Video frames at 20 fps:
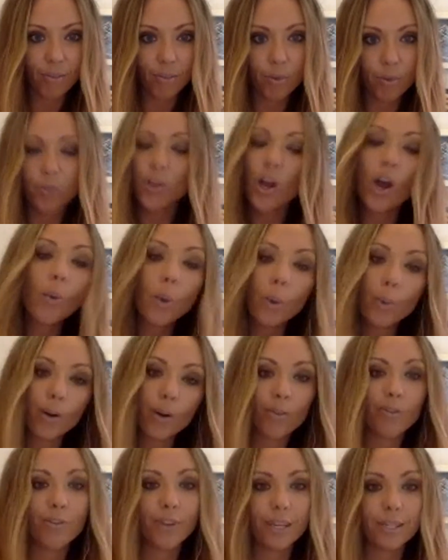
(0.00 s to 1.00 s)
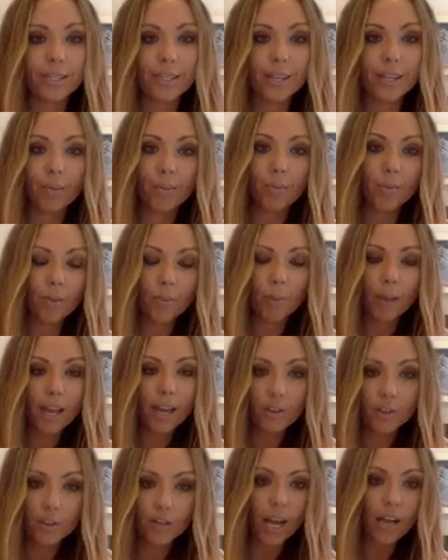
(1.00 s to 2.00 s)
But no, we want to fix it. The
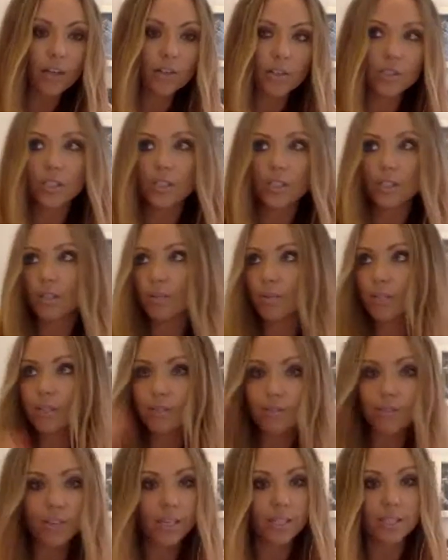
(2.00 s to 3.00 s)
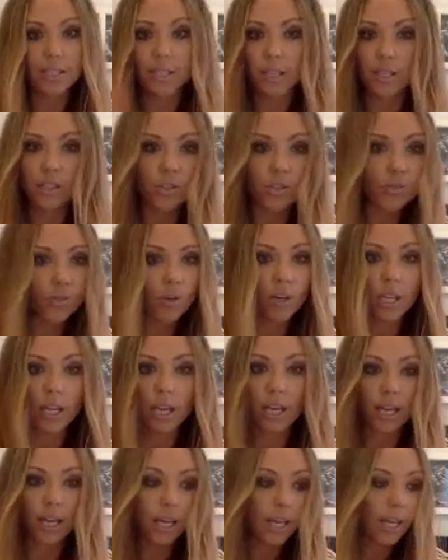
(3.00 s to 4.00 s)
patriarchal system, let's fix it, let's drug it,